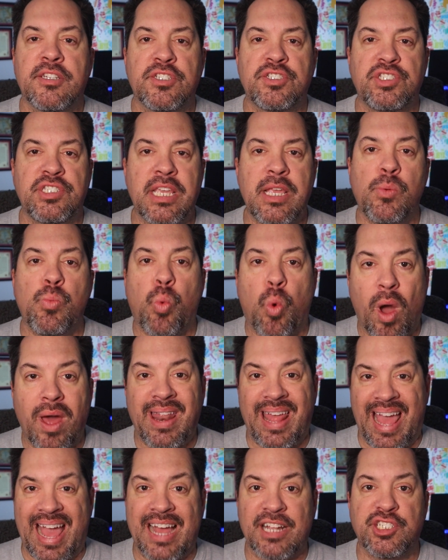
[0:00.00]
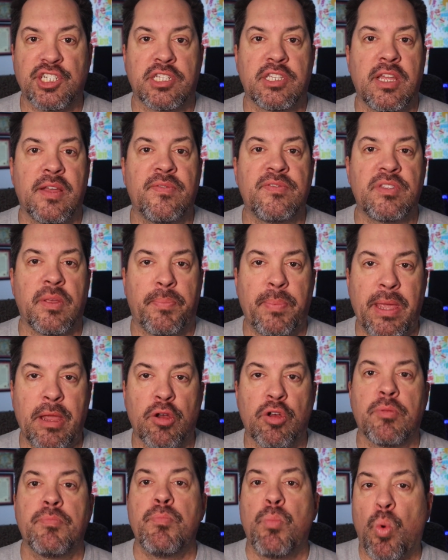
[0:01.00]
to see what adjectives
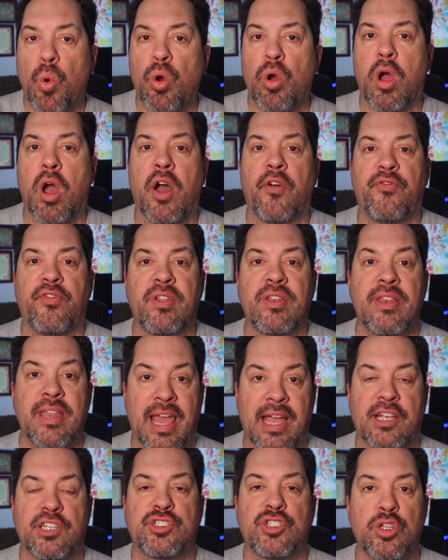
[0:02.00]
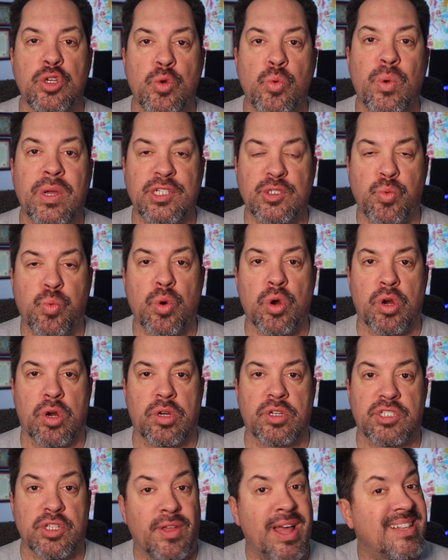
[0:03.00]
appeared more often next to which
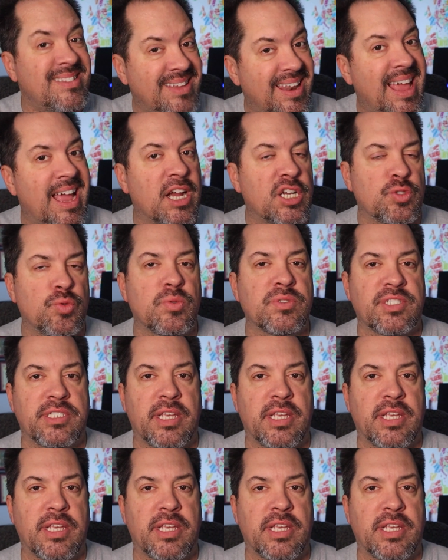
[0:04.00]
word. So that's an actual